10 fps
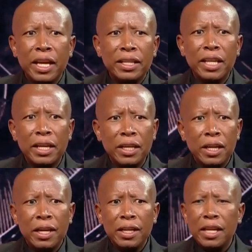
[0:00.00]

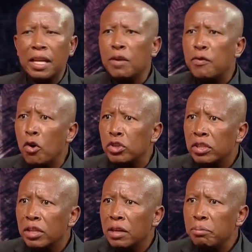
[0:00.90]
get the
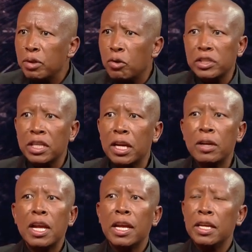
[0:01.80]
votes? Because
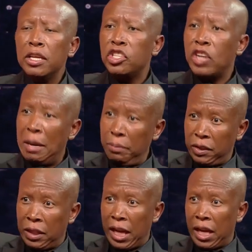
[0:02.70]
he
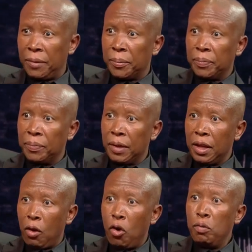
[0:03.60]
jumped there,
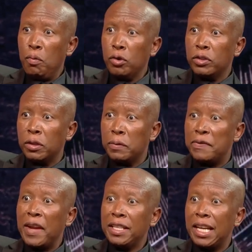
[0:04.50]
almost
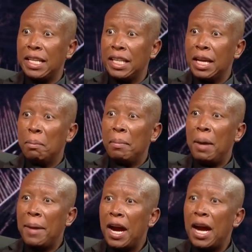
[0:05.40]
fainted.
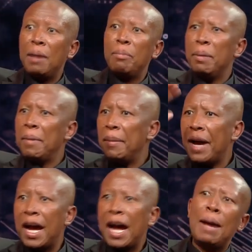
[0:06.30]
Mabahambe,
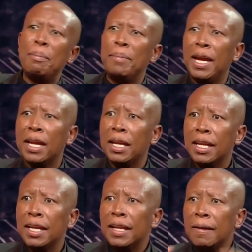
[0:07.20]
mabahambe.
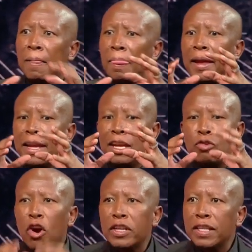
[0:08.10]
He
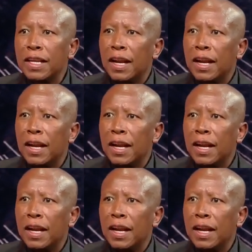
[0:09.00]
got